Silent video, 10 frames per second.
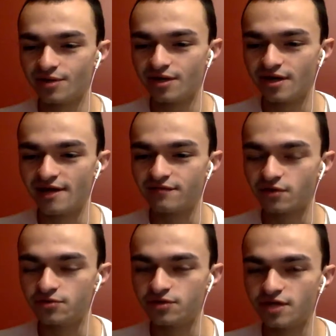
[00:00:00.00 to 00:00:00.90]
we're going to have
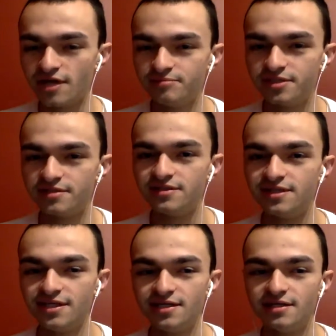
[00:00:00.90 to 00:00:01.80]
close games, and
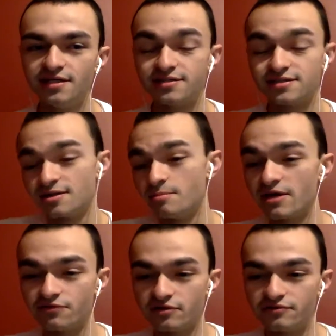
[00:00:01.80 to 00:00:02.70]
it's going to
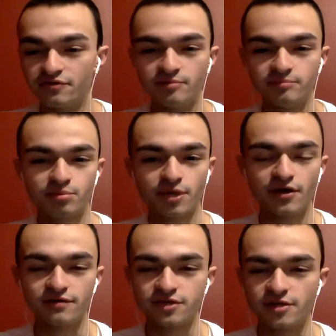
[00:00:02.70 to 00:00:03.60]
make for a fun
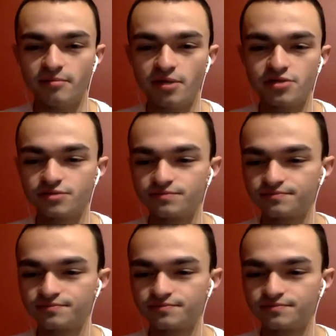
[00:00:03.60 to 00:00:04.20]
playoffs come March.